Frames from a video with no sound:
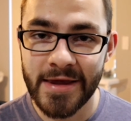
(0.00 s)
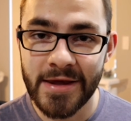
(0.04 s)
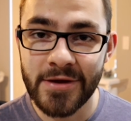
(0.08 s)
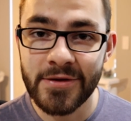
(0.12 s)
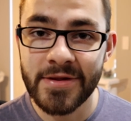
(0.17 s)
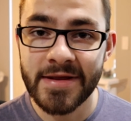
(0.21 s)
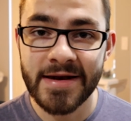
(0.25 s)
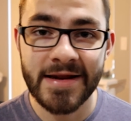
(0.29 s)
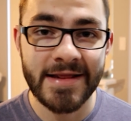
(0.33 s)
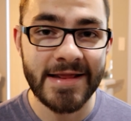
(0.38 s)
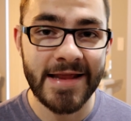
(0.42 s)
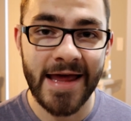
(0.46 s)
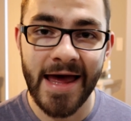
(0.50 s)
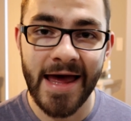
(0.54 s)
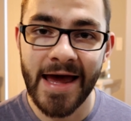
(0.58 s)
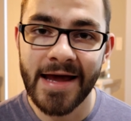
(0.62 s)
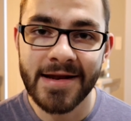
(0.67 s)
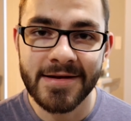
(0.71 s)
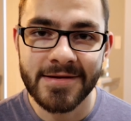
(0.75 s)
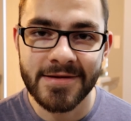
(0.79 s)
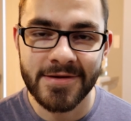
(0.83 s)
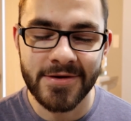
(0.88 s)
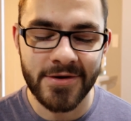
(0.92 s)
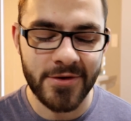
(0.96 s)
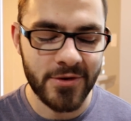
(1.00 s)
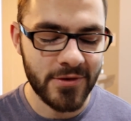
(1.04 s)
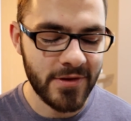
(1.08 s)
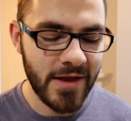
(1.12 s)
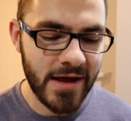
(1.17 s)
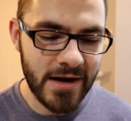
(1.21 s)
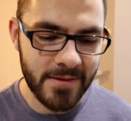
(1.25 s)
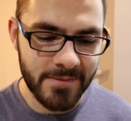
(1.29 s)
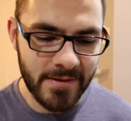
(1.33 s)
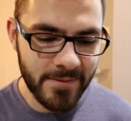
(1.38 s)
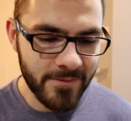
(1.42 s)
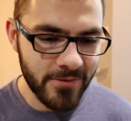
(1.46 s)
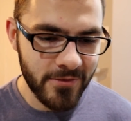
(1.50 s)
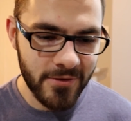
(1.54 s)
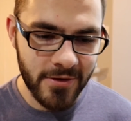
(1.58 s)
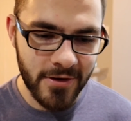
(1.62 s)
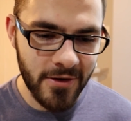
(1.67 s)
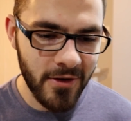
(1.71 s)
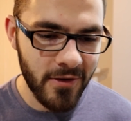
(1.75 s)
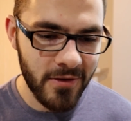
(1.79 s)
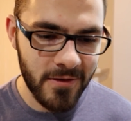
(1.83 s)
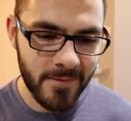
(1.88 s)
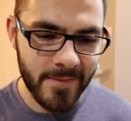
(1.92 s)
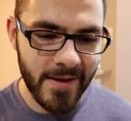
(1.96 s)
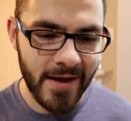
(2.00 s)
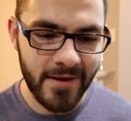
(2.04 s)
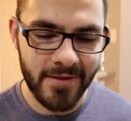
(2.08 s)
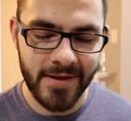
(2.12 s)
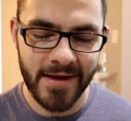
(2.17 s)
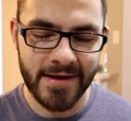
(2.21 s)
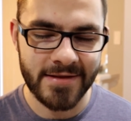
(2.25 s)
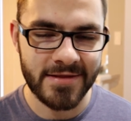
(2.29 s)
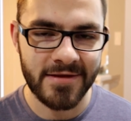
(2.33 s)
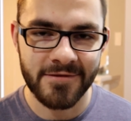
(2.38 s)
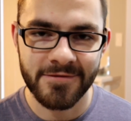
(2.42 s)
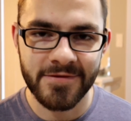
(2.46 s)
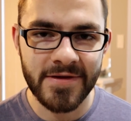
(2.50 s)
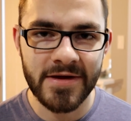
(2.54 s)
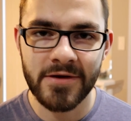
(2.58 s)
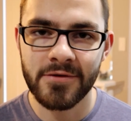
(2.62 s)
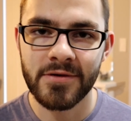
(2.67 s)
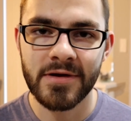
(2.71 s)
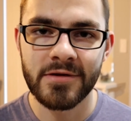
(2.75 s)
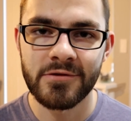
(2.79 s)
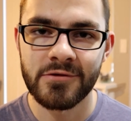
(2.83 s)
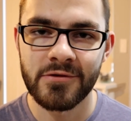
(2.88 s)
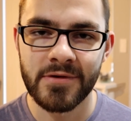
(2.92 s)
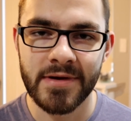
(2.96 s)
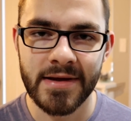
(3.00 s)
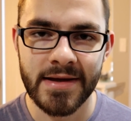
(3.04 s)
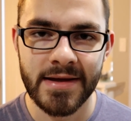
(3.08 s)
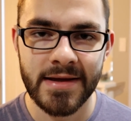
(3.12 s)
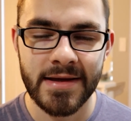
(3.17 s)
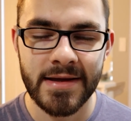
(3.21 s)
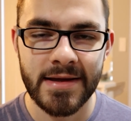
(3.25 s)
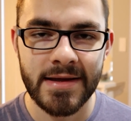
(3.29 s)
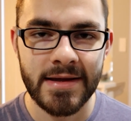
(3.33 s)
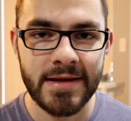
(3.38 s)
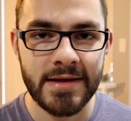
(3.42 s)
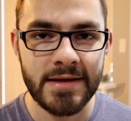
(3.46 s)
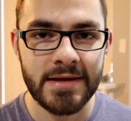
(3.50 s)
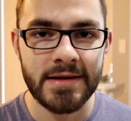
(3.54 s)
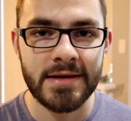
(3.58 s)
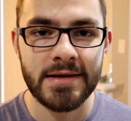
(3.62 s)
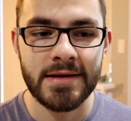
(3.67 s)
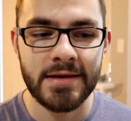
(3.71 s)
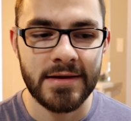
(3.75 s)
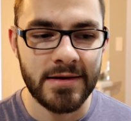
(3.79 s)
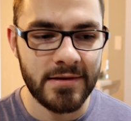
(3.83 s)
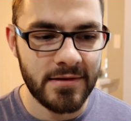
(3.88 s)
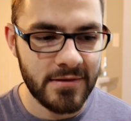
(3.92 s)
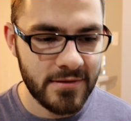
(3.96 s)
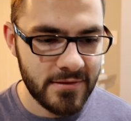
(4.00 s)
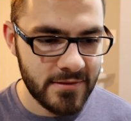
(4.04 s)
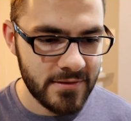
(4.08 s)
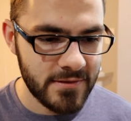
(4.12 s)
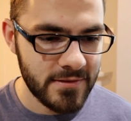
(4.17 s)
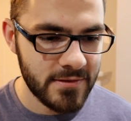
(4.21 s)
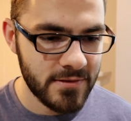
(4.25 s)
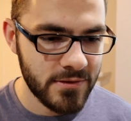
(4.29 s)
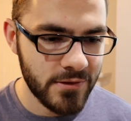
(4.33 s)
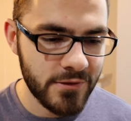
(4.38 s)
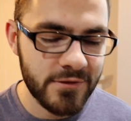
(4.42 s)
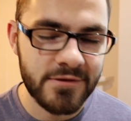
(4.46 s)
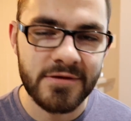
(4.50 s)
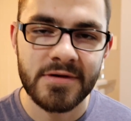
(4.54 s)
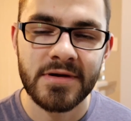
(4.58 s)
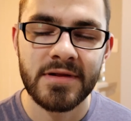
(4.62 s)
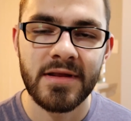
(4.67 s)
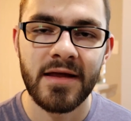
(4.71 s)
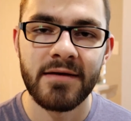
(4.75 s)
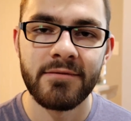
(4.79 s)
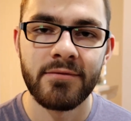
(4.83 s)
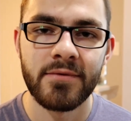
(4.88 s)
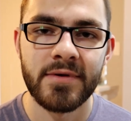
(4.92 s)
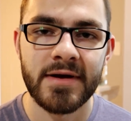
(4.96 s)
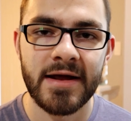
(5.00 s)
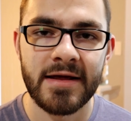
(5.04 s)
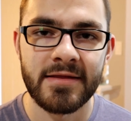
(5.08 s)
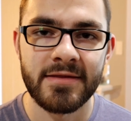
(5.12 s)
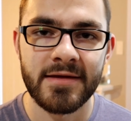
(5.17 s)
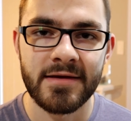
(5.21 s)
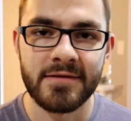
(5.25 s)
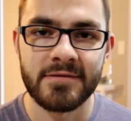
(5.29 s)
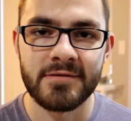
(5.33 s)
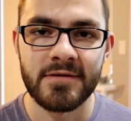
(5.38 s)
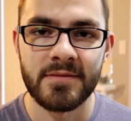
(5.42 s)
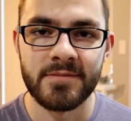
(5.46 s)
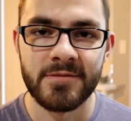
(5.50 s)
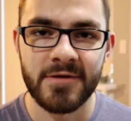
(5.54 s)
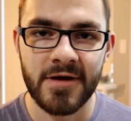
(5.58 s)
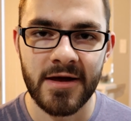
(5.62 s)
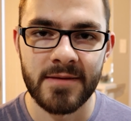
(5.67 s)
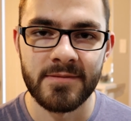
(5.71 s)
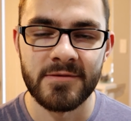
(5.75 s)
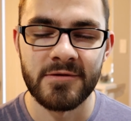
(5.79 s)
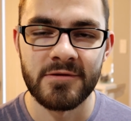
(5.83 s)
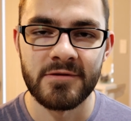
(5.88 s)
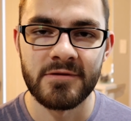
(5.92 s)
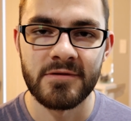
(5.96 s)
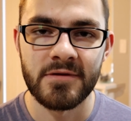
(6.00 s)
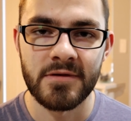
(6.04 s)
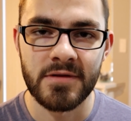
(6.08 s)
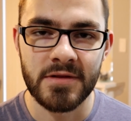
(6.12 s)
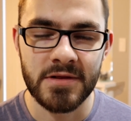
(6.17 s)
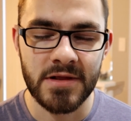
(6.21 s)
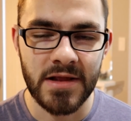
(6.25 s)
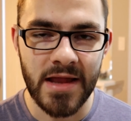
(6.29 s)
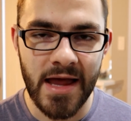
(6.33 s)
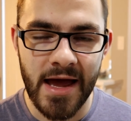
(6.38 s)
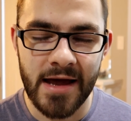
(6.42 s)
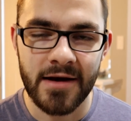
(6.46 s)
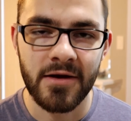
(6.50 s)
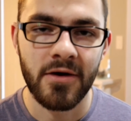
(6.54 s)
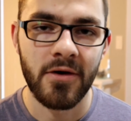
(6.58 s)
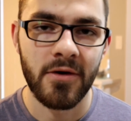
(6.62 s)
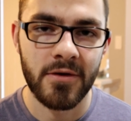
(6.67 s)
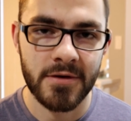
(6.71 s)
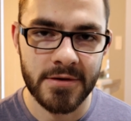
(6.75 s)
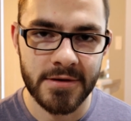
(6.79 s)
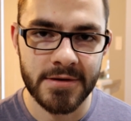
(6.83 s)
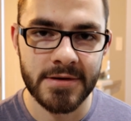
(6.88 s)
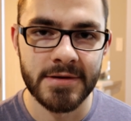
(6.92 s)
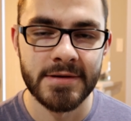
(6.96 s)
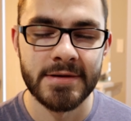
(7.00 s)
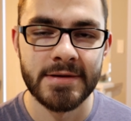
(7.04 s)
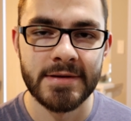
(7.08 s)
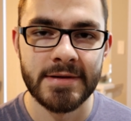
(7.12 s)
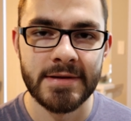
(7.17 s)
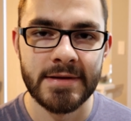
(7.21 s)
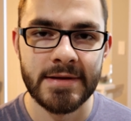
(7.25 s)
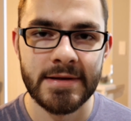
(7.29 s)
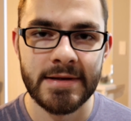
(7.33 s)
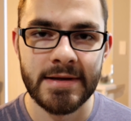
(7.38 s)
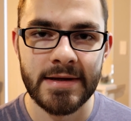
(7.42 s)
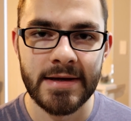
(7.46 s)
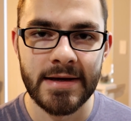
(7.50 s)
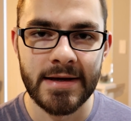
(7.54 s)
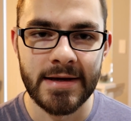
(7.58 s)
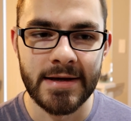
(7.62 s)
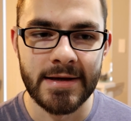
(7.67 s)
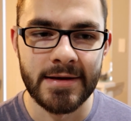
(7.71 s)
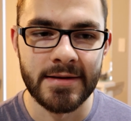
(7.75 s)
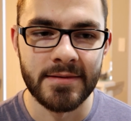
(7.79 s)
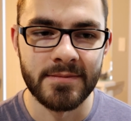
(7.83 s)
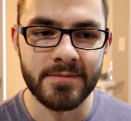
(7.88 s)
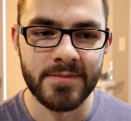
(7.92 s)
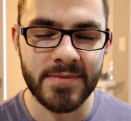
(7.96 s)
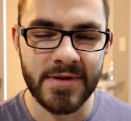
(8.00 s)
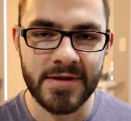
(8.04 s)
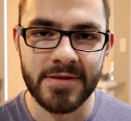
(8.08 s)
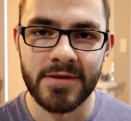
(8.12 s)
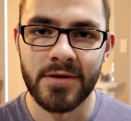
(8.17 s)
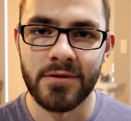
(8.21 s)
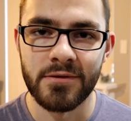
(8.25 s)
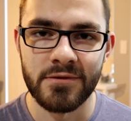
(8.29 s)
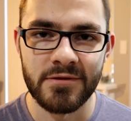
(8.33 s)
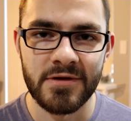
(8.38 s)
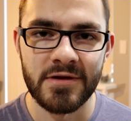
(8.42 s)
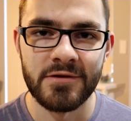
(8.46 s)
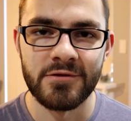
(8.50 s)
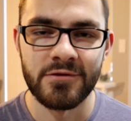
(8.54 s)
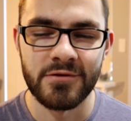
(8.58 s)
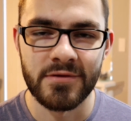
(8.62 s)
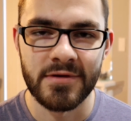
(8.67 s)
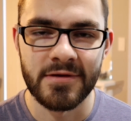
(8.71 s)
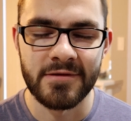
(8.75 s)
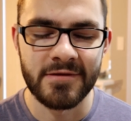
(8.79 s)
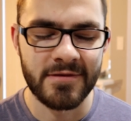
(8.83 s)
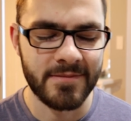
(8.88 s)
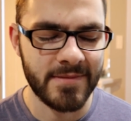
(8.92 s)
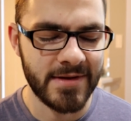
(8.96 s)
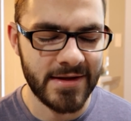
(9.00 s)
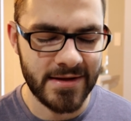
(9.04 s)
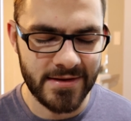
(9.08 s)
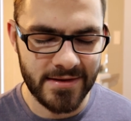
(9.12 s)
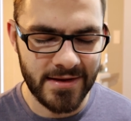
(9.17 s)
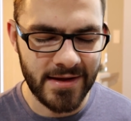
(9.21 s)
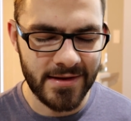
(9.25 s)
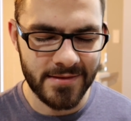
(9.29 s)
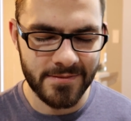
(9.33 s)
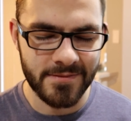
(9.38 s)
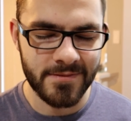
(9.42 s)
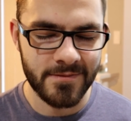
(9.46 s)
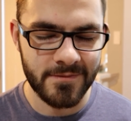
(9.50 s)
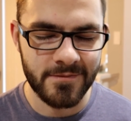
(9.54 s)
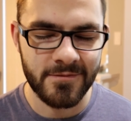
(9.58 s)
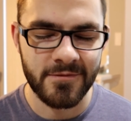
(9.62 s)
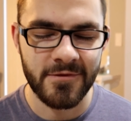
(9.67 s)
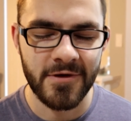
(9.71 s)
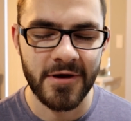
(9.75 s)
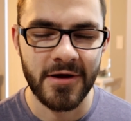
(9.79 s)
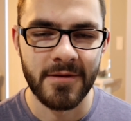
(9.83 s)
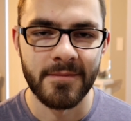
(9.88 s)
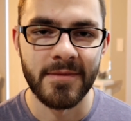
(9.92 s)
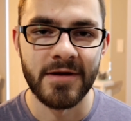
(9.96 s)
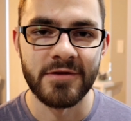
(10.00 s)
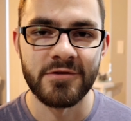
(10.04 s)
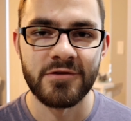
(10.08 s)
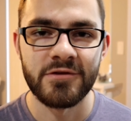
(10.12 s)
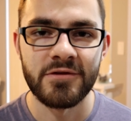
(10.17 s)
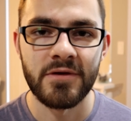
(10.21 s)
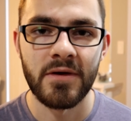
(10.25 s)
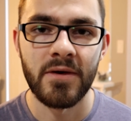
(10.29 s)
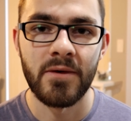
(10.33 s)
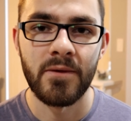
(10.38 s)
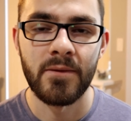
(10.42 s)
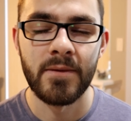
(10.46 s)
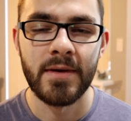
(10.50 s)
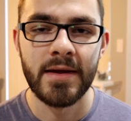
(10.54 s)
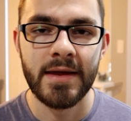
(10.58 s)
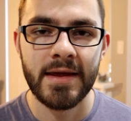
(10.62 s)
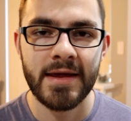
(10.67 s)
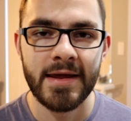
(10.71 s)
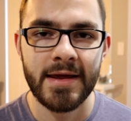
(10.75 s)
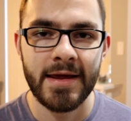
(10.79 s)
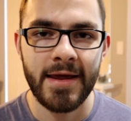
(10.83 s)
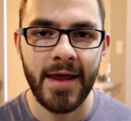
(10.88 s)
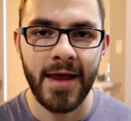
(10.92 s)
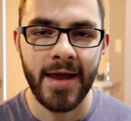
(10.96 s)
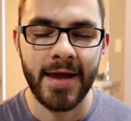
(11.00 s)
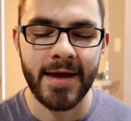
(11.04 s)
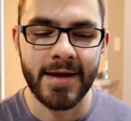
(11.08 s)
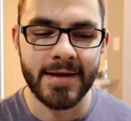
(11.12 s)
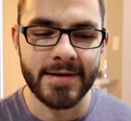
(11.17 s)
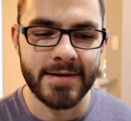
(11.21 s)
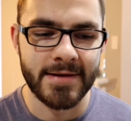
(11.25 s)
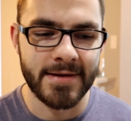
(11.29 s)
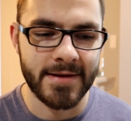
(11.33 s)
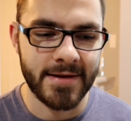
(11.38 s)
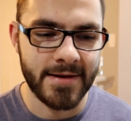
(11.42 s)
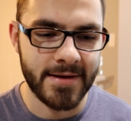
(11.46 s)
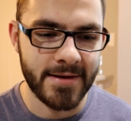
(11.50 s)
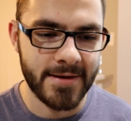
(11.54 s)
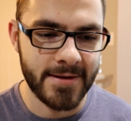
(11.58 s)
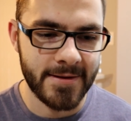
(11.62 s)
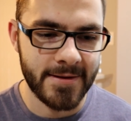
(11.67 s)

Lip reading: healing in that. You know, a lot of people are all about like the finger injury. Losing a loved one, I think sometimes is a lot harder than those injuries. I mean, very much so. And